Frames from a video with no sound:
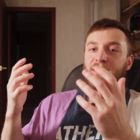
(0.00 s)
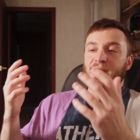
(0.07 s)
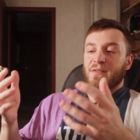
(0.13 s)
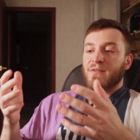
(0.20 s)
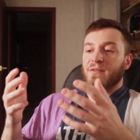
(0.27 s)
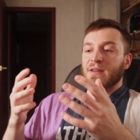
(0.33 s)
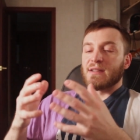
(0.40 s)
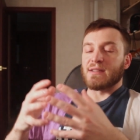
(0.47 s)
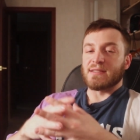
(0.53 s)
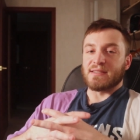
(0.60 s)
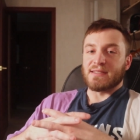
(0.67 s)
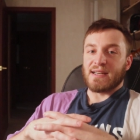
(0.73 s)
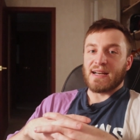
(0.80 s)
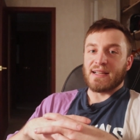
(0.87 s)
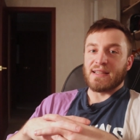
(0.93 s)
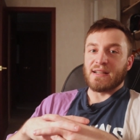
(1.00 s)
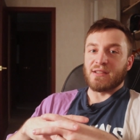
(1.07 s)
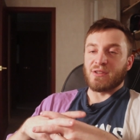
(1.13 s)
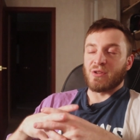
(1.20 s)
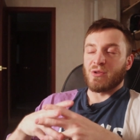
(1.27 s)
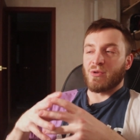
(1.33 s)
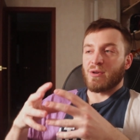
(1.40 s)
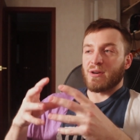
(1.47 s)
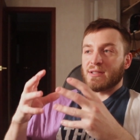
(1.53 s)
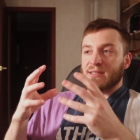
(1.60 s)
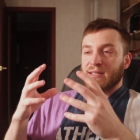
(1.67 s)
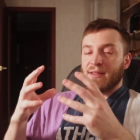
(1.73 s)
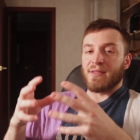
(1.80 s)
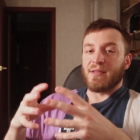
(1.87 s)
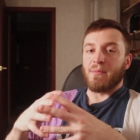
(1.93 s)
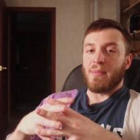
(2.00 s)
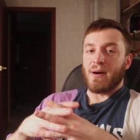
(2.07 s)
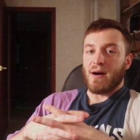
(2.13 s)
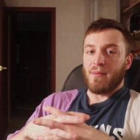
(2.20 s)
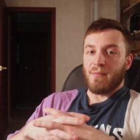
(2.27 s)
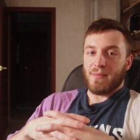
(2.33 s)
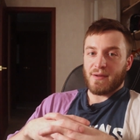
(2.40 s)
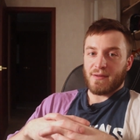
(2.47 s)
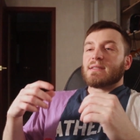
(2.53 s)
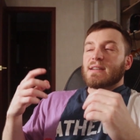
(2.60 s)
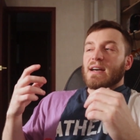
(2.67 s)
the feel inside deltoids and the pump.